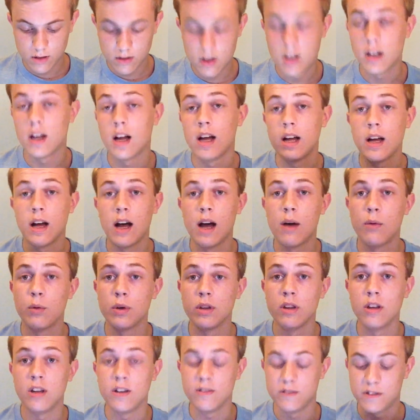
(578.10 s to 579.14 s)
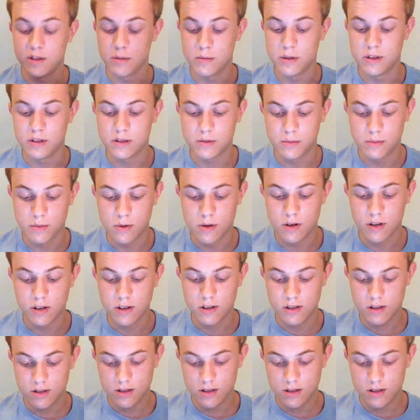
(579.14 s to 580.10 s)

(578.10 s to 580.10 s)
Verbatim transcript: And I, I would love to be smart.